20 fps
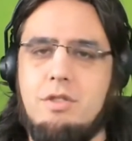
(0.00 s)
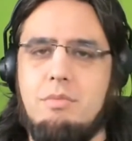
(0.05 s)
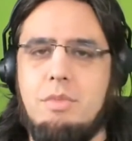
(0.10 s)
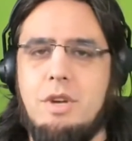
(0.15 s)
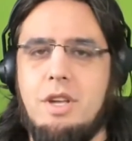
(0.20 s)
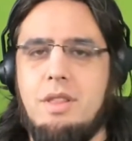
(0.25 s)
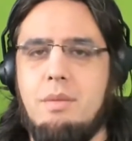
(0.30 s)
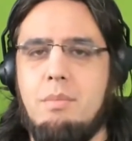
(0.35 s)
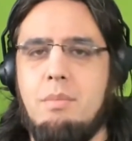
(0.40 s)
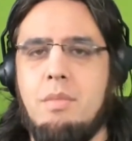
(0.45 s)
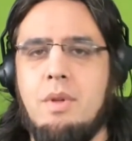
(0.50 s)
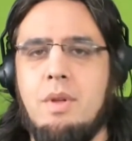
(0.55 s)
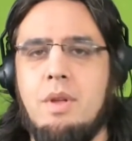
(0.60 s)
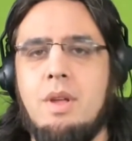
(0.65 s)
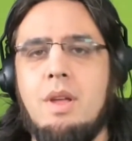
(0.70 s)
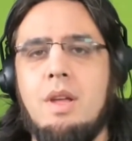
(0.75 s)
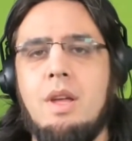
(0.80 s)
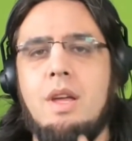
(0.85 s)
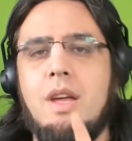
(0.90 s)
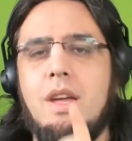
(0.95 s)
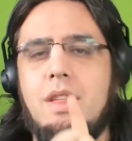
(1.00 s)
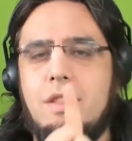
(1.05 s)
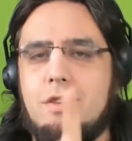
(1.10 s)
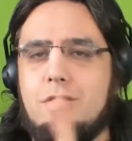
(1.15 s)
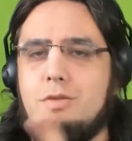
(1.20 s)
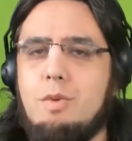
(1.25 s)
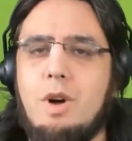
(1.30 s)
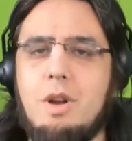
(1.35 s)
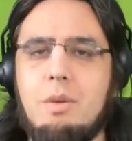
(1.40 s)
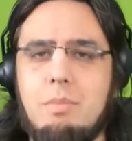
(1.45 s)
by them. And
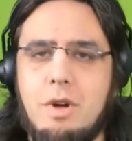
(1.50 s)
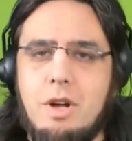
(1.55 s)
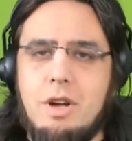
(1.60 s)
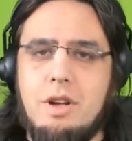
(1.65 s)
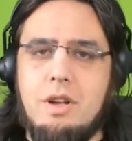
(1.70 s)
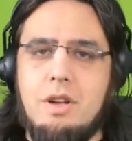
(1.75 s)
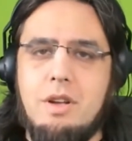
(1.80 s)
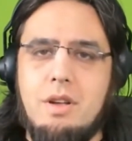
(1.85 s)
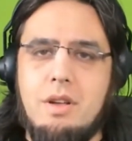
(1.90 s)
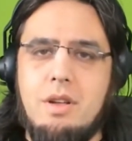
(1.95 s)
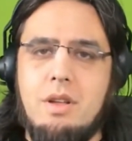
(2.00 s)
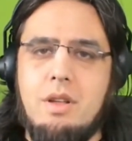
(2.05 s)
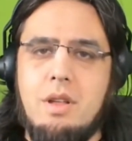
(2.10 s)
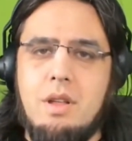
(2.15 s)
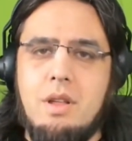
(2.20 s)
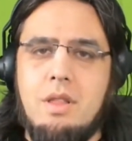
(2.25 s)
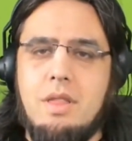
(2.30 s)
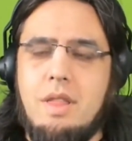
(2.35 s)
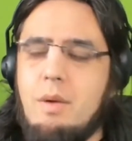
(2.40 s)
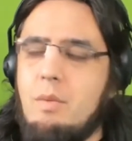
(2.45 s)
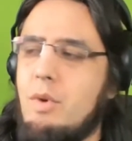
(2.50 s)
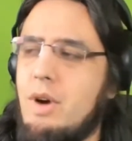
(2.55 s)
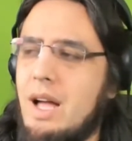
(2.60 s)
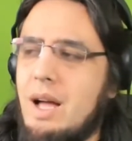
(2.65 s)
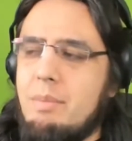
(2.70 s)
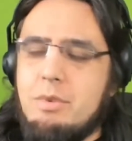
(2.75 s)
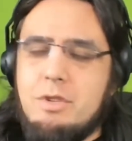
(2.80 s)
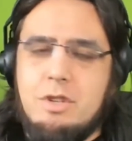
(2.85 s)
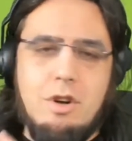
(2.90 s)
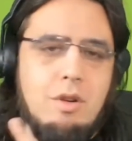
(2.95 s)
there's one bug that will
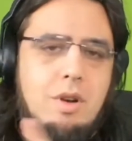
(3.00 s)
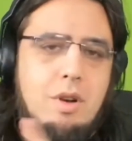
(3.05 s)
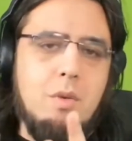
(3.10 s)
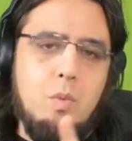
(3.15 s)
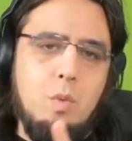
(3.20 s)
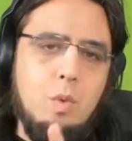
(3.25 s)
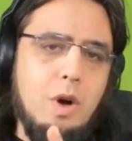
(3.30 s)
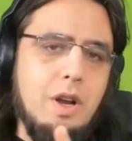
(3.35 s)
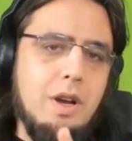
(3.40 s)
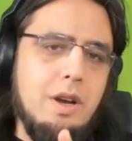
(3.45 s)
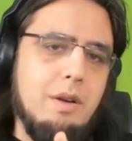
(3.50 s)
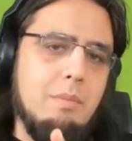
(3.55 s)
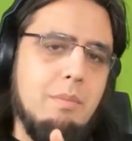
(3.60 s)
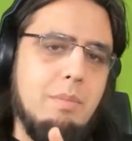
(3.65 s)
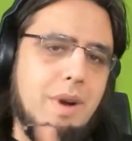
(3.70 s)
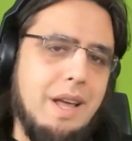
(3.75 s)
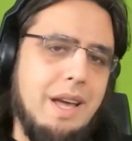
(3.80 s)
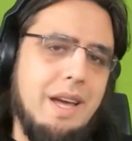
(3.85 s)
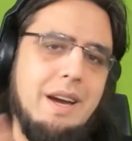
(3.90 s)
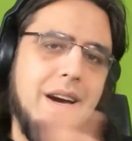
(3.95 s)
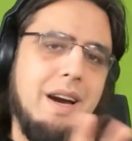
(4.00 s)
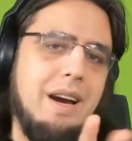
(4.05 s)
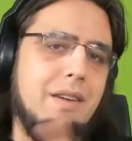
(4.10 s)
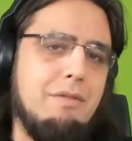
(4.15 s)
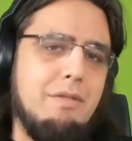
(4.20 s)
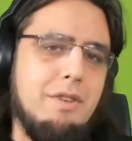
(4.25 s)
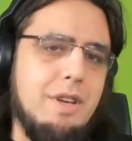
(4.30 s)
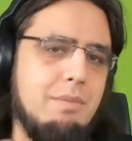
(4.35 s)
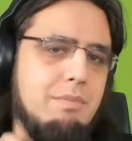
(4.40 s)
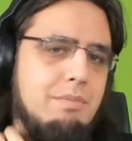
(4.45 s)
happen to only one player
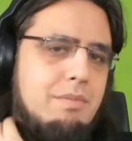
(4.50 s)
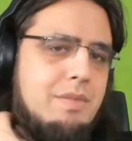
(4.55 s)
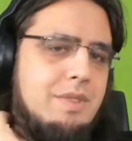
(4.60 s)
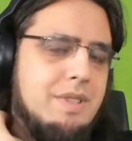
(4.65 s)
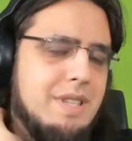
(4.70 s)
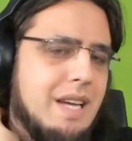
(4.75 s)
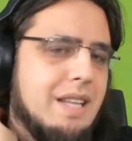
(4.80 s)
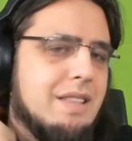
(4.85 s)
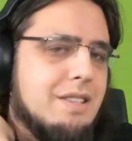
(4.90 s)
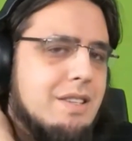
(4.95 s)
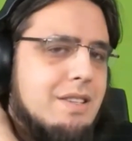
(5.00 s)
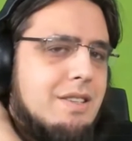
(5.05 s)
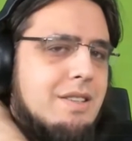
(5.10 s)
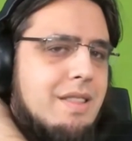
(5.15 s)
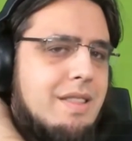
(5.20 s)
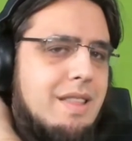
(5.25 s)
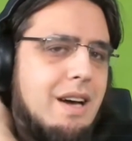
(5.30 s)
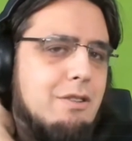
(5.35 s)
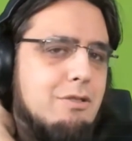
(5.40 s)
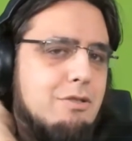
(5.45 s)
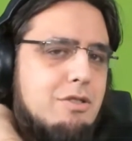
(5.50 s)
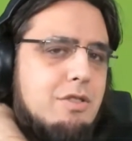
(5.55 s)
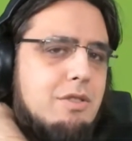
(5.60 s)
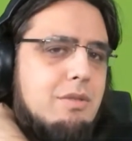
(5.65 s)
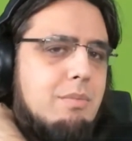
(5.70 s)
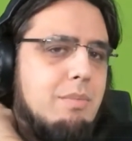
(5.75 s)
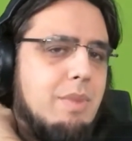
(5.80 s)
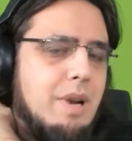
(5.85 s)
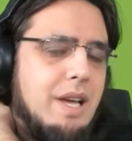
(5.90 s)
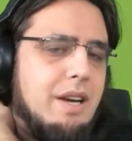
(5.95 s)
every
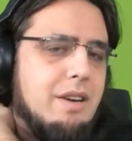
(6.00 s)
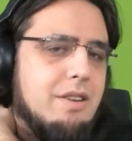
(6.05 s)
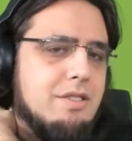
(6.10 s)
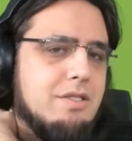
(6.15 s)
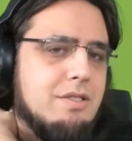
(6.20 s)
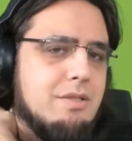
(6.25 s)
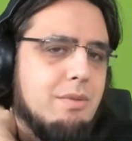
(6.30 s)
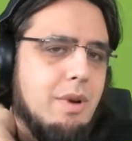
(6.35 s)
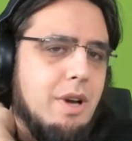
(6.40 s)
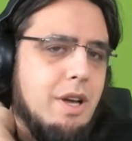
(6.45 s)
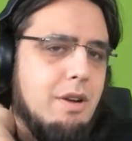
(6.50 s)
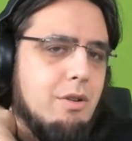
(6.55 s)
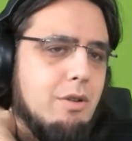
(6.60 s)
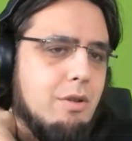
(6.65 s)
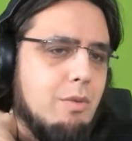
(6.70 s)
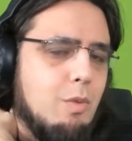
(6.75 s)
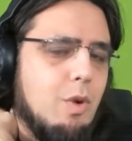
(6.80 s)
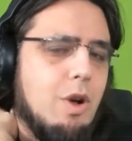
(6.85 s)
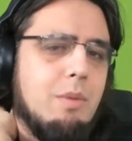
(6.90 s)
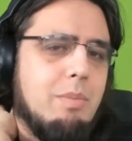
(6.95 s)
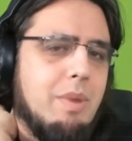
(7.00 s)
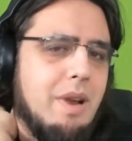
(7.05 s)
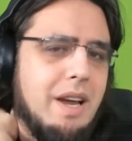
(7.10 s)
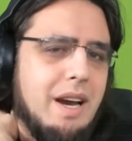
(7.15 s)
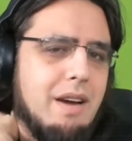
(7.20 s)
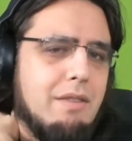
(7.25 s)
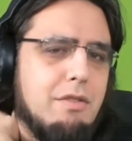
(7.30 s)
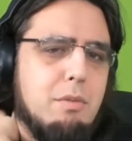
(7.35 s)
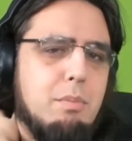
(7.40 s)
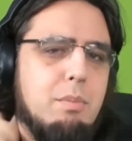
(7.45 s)
10,000 players, right? Or one
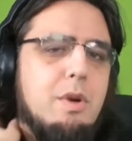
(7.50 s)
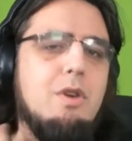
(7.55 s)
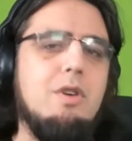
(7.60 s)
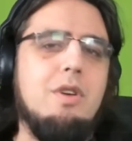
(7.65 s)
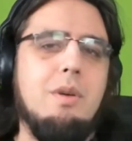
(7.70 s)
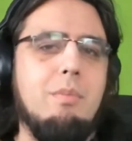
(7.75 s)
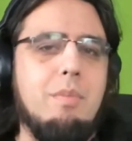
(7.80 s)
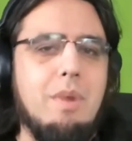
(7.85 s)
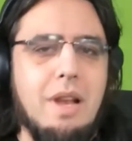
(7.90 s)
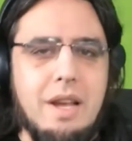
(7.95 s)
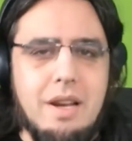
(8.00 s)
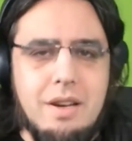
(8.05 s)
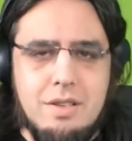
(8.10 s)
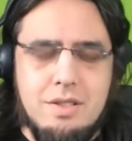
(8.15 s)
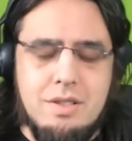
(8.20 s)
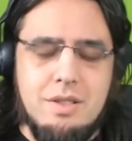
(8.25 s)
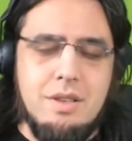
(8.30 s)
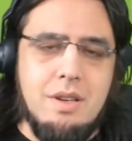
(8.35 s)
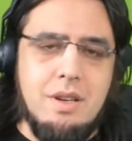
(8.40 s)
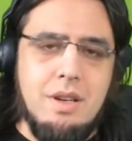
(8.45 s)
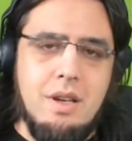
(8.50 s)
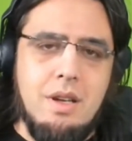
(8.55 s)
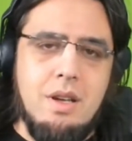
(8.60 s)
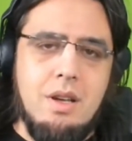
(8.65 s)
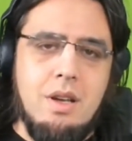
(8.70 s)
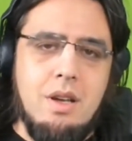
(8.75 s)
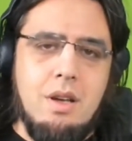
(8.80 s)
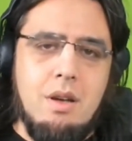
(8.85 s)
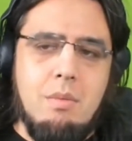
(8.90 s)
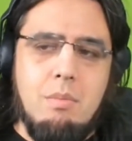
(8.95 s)
player every million players.
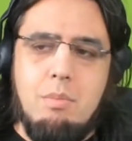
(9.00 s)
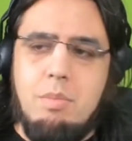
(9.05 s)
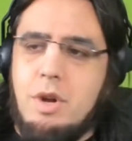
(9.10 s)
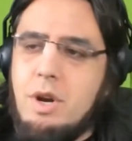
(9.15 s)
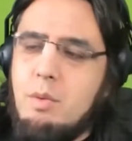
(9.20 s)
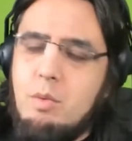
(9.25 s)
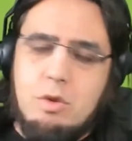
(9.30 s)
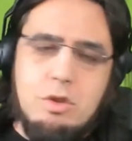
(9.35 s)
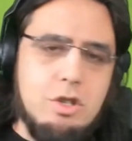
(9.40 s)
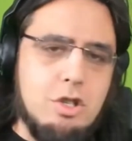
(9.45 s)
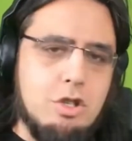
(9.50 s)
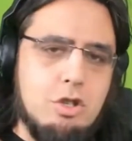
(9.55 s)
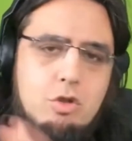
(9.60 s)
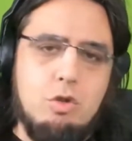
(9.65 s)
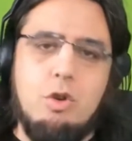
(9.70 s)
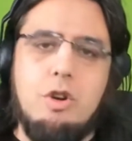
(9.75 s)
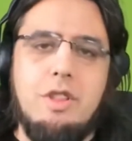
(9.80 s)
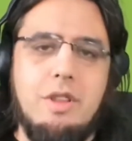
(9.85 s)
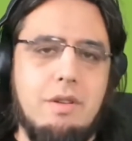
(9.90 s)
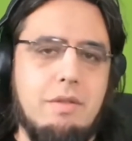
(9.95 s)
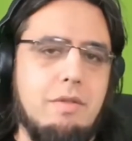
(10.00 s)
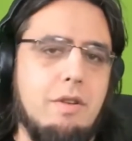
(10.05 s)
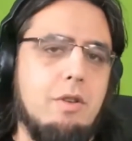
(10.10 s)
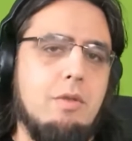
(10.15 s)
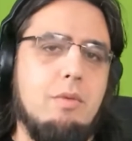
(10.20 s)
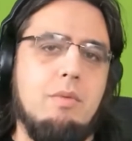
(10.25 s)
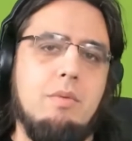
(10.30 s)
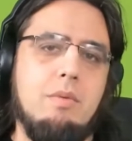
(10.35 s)
But it will destroy their phone.